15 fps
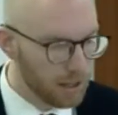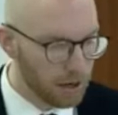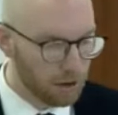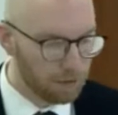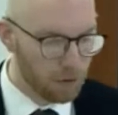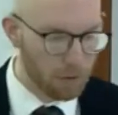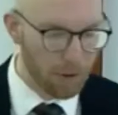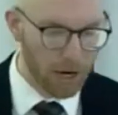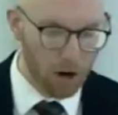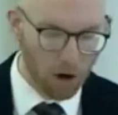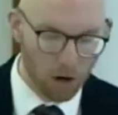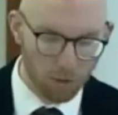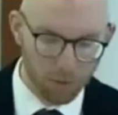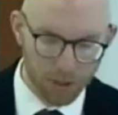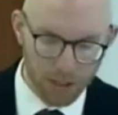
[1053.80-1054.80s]
Therefore, my
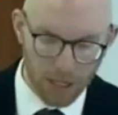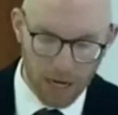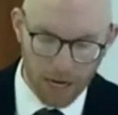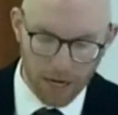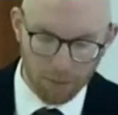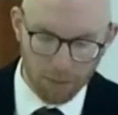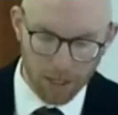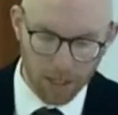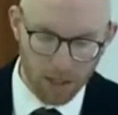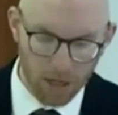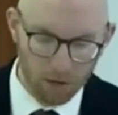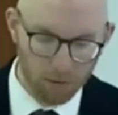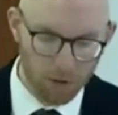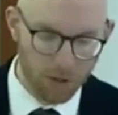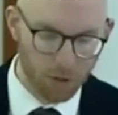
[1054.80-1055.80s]
heart was glad and my
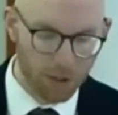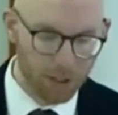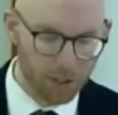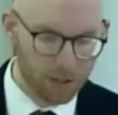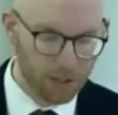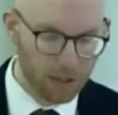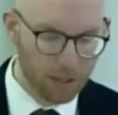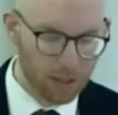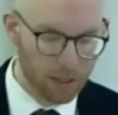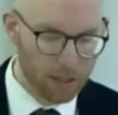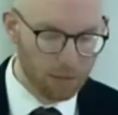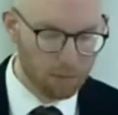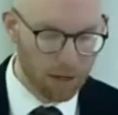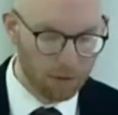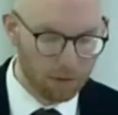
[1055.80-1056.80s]
tongue rejoiced.
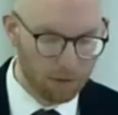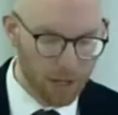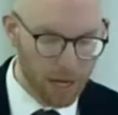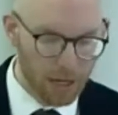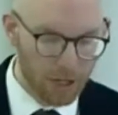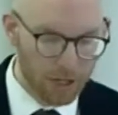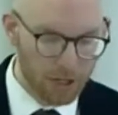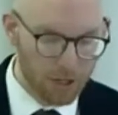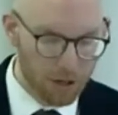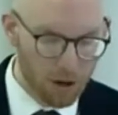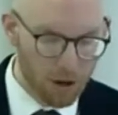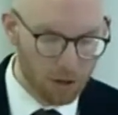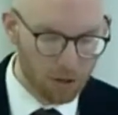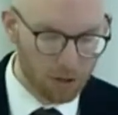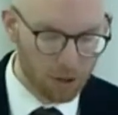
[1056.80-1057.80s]
My flesh
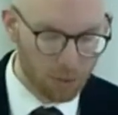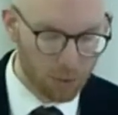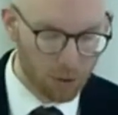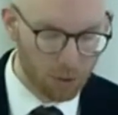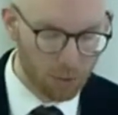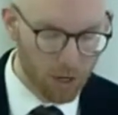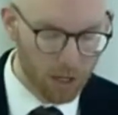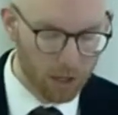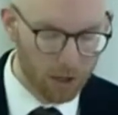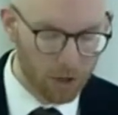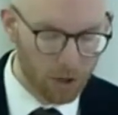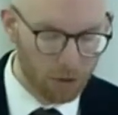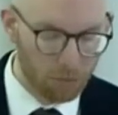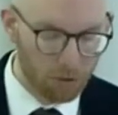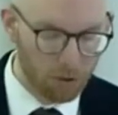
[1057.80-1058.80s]
also will dwell in
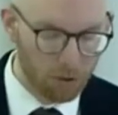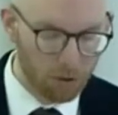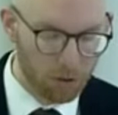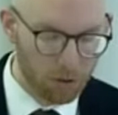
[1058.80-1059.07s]
hope.